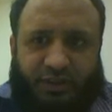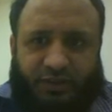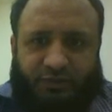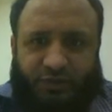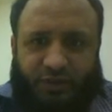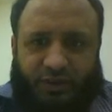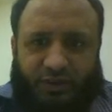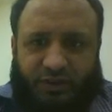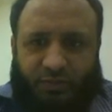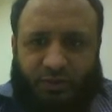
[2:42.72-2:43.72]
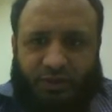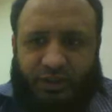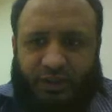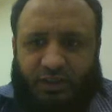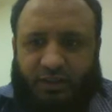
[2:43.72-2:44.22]
we can see more
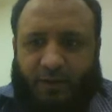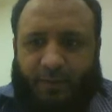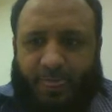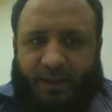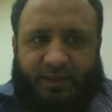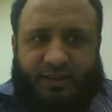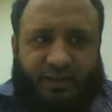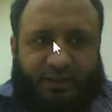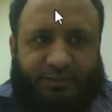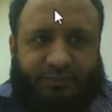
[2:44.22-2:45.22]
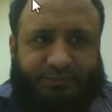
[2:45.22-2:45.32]
details. So